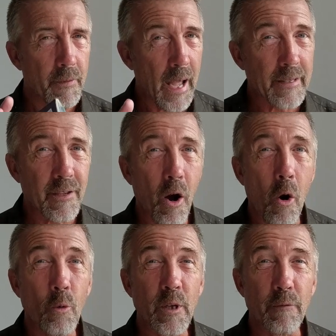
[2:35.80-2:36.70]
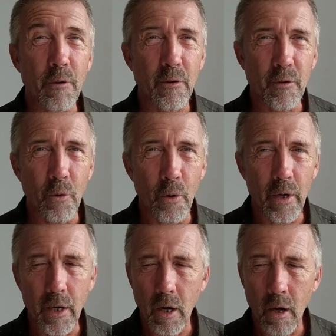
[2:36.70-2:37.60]
that's a whole different
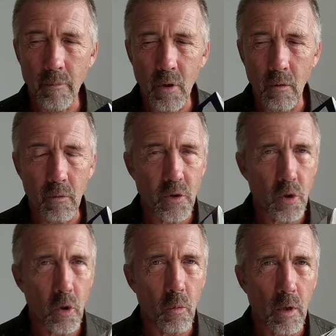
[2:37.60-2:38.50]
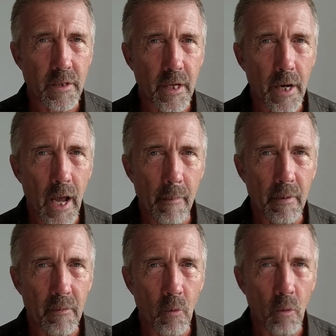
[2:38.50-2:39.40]
story. I'm not sure what's going to
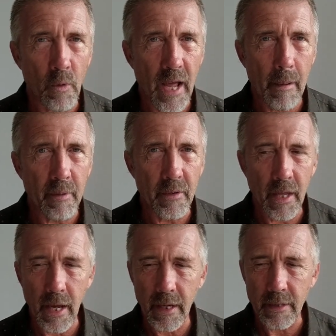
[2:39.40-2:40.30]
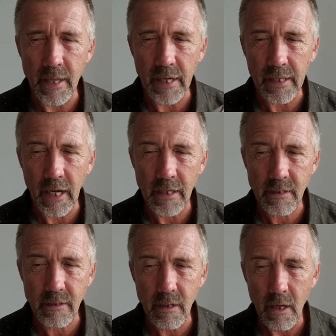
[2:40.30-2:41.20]
happen, what would happen there in that
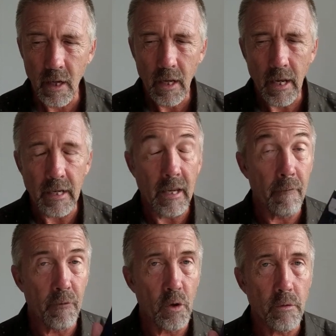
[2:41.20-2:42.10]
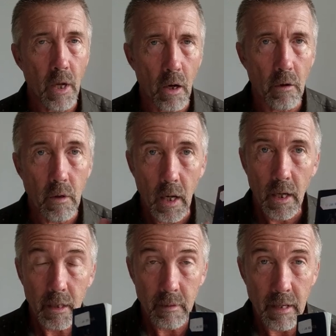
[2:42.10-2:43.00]
case. And if you know,
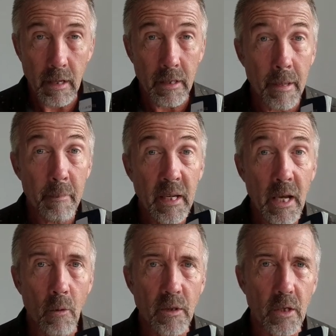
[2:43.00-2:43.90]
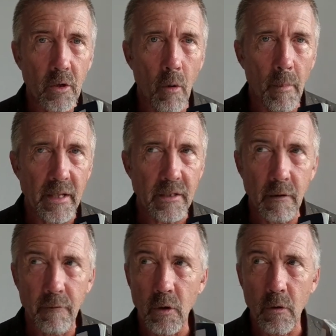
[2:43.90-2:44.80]
let me know in the
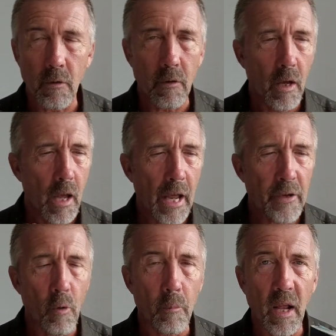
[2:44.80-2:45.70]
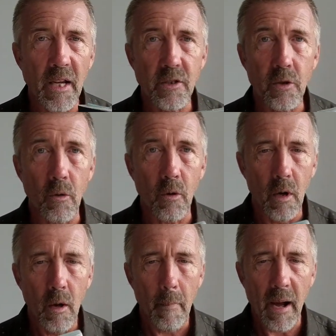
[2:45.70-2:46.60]
comments. If you had to replace
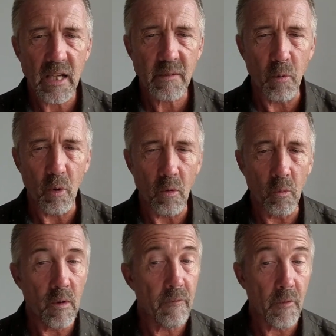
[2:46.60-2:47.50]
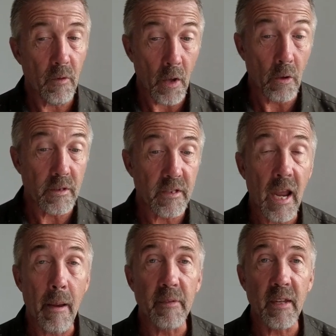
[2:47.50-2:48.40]
your passport with those
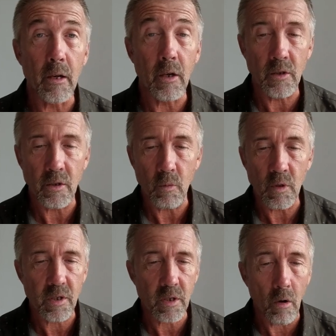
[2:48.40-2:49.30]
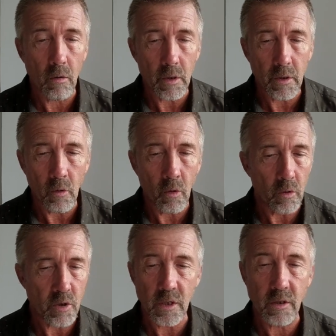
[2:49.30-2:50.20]
stamps in it because it was stolen
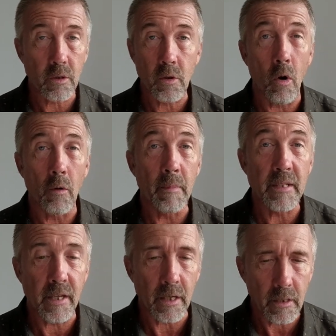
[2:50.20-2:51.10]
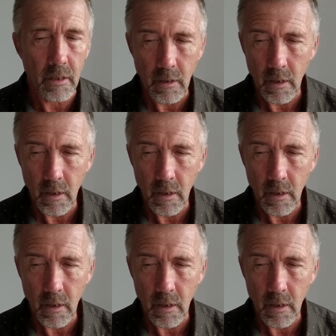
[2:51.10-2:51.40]
or just gone missing,